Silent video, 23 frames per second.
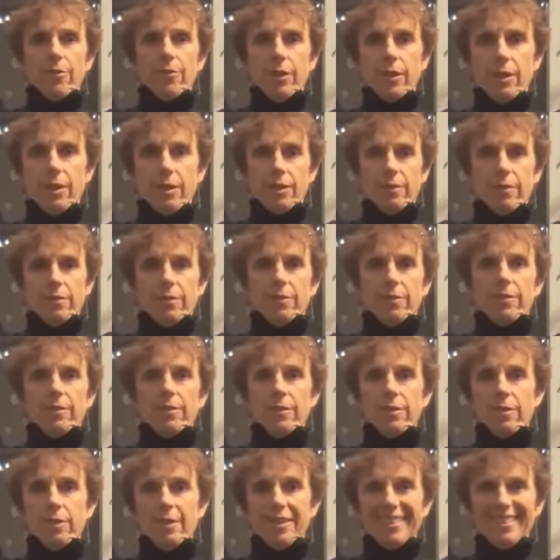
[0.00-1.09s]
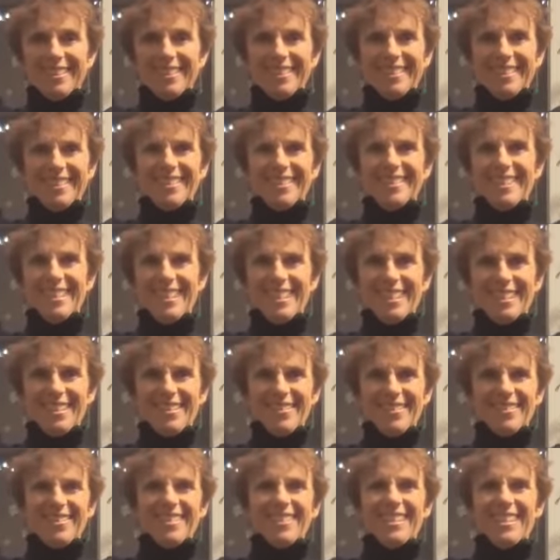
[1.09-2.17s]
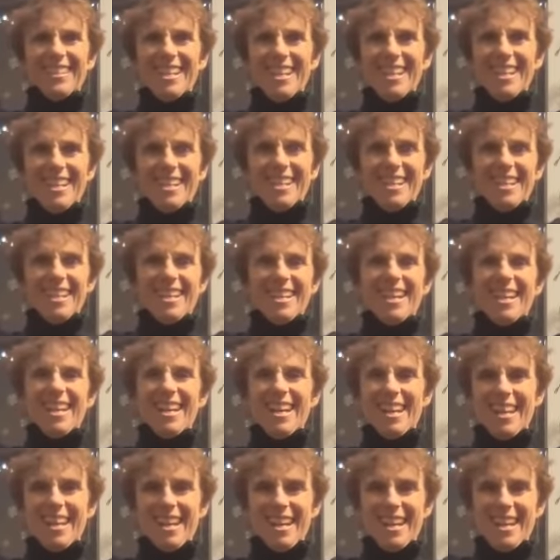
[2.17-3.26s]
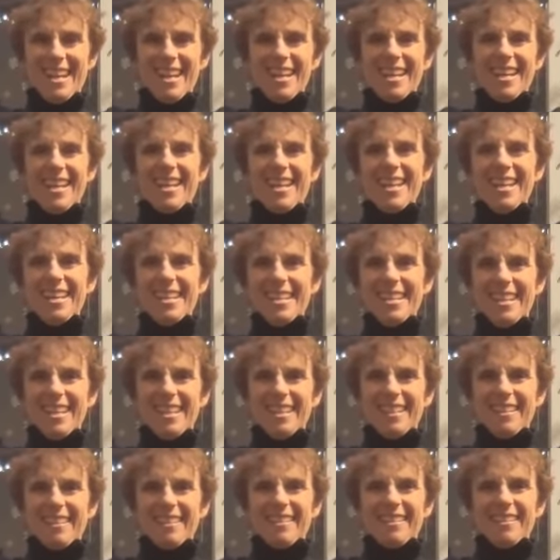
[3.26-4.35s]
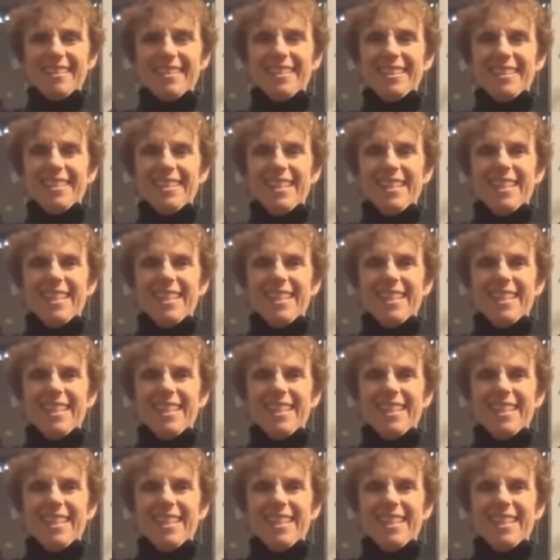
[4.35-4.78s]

5, 6, 7, 8, and good.